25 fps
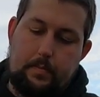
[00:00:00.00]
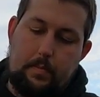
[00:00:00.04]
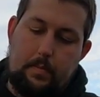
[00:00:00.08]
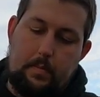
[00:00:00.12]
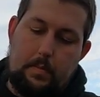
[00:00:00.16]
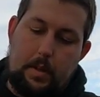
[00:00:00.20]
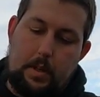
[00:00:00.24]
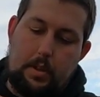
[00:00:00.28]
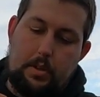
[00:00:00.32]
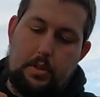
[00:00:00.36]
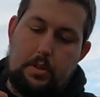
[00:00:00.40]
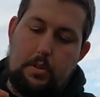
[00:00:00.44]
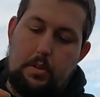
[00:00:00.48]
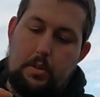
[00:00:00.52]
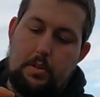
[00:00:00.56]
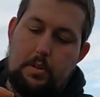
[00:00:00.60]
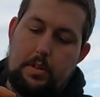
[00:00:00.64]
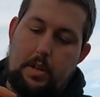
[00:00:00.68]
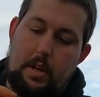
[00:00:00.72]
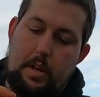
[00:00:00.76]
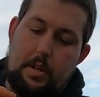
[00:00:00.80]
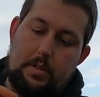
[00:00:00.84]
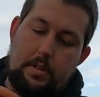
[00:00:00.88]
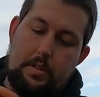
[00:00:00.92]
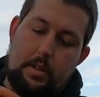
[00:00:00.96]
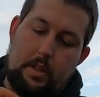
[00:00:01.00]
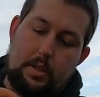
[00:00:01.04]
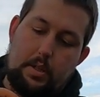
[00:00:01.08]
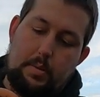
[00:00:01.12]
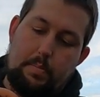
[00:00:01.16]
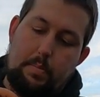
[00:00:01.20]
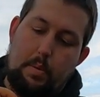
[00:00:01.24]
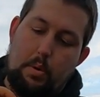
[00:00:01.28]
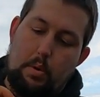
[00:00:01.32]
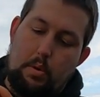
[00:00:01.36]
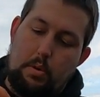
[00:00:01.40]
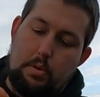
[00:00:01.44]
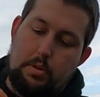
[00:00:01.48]
Make sure it's nice and
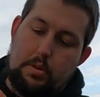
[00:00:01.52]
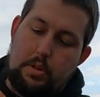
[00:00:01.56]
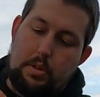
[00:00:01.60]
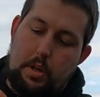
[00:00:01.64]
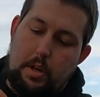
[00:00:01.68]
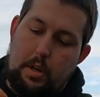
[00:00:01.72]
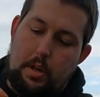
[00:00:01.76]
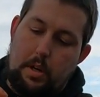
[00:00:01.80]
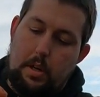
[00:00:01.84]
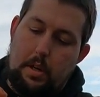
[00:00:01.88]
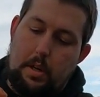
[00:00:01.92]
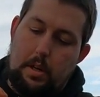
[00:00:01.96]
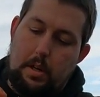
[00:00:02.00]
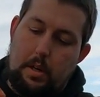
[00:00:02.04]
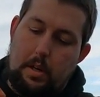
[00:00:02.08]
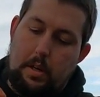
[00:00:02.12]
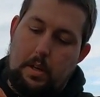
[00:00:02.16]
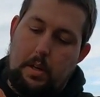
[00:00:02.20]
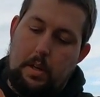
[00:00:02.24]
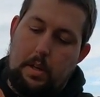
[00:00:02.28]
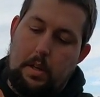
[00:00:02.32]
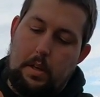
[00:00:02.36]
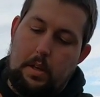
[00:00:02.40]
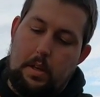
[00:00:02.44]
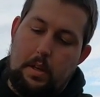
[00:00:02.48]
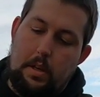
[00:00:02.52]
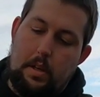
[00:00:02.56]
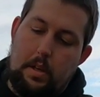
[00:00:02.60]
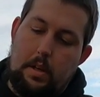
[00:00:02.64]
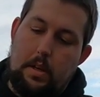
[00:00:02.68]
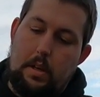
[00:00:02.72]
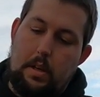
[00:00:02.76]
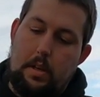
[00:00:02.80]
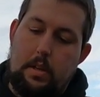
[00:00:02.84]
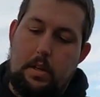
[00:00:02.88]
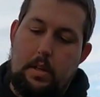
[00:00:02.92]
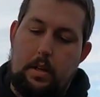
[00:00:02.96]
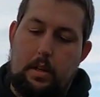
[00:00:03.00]
exposed,
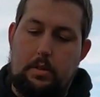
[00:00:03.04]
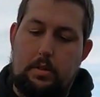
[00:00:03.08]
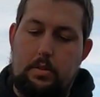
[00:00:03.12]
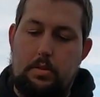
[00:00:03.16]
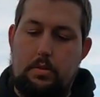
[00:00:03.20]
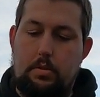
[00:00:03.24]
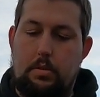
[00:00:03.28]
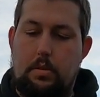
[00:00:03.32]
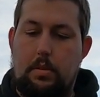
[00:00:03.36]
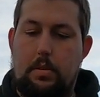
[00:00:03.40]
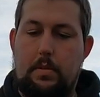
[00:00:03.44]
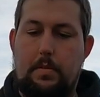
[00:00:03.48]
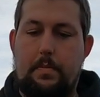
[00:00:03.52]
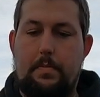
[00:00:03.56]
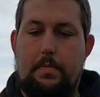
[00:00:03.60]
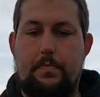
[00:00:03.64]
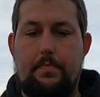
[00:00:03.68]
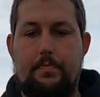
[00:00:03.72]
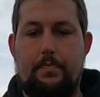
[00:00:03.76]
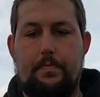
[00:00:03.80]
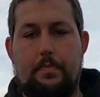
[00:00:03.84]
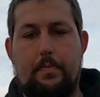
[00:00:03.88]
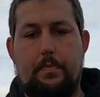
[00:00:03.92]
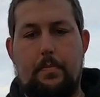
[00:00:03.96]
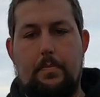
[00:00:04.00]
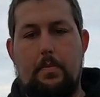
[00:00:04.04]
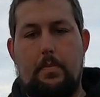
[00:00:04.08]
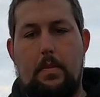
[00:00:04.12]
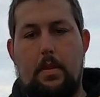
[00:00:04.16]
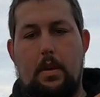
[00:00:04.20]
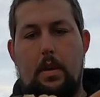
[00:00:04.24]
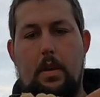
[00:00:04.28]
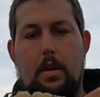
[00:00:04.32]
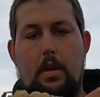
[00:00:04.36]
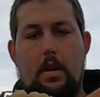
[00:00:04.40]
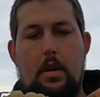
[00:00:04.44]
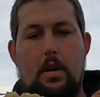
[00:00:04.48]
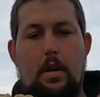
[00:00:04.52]
like so.
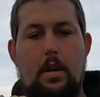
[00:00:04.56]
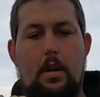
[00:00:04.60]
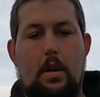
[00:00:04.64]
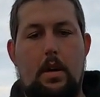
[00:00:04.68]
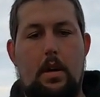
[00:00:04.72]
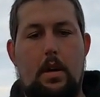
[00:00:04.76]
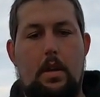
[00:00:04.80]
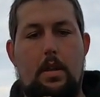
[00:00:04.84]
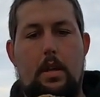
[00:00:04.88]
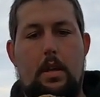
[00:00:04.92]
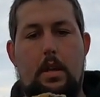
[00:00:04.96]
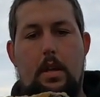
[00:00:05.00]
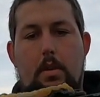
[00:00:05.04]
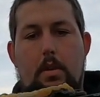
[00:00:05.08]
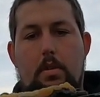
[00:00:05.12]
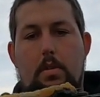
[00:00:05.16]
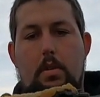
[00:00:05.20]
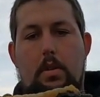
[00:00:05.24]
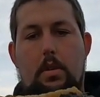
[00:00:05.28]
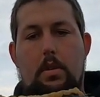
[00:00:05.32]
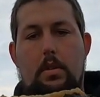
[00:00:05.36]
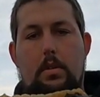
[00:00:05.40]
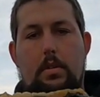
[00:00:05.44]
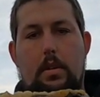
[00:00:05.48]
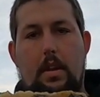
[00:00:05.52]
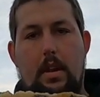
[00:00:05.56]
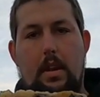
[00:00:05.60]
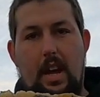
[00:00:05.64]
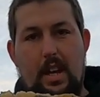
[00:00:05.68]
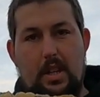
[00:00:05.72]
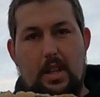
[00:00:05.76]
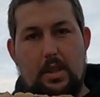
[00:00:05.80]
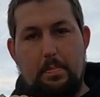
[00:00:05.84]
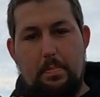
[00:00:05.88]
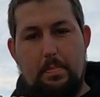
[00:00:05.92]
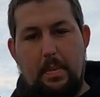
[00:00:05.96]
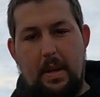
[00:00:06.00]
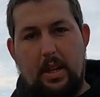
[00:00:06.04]
And then you go, a
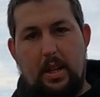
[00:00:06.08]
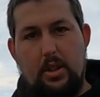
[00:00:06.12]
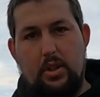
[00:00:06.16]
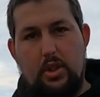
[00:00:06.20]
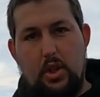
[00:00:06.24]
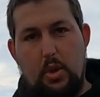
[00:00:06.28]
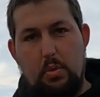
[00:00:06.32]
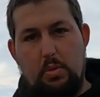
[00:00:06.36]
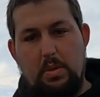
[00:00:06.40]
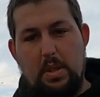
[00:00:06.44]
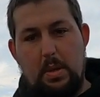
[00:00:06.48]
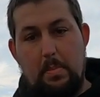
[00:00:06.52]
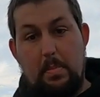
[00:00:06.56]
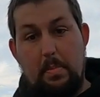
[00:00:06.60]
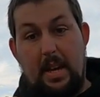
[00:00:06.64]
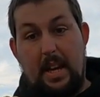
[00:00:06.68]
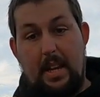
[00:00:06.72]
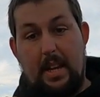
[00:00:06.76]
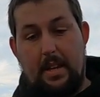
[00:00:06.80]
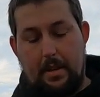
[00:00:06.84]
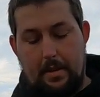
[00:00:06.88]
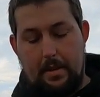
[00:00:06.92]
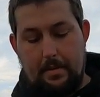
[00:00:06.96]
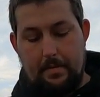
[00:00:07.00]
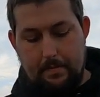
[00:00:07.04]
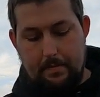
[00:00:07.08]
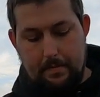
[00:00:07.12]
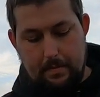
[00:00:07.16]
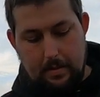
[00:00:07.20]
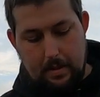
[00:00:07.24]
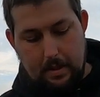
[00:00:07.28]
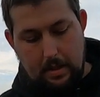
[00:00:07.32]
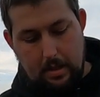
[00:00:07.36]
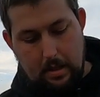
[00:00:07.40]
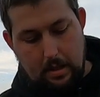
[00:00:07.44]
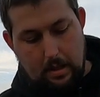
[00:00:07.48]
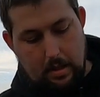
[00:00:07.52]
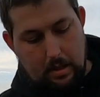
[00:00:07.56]
nice big juicy bait.
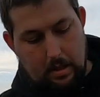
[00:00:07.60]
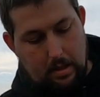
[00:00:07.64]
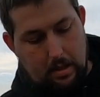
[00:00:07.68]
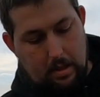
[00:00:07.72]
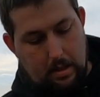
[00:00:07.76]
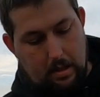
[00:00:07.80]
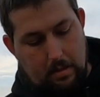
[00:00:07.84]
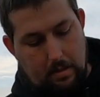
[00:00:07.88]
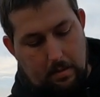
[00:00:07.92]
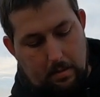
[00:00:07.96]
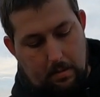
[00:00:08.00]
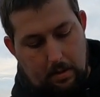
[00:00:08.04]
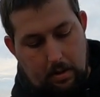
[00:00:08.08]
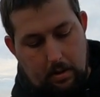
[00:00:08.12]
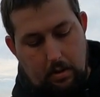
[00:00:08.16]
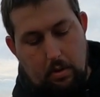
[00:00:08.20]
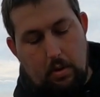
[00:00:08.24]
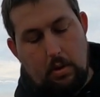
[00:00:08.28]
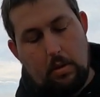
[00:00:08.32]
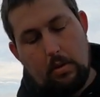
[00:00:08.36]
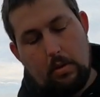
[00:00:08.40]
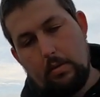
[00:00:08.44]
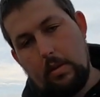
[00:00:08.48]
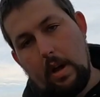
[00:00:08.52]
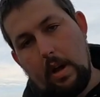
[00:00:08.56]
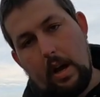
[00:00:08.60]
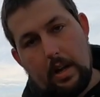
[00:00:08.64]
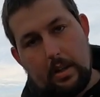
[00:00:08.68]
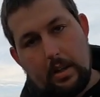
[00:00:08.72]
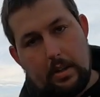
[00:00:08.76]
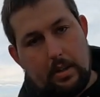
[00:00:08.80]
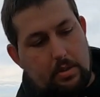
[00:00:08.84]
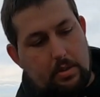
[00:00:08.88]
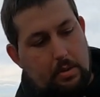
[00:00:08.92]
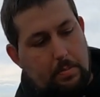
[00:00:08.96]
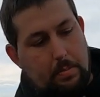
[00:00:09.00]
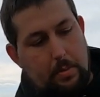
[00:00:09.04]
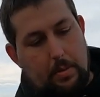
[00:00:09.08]
I'm gonna go and hang
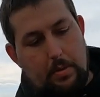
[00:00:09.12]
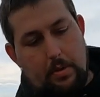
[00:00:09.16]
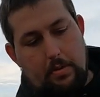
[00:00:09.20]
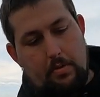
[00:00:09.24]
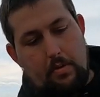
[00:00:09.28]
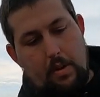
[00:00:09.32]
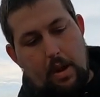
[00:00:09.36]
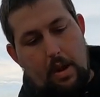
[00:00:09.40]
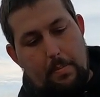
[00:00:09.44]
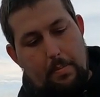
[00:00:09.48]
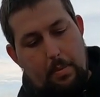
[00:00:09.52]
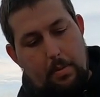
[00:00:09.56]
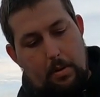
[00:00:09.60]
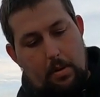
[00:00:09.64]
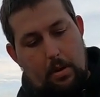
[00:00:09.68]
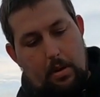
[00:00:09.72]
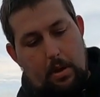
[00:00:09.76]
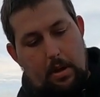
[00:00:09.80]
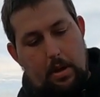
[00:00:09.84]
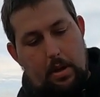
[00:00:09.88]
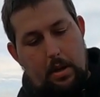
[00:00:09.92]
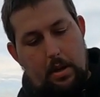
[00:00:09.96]
this up on the tripod.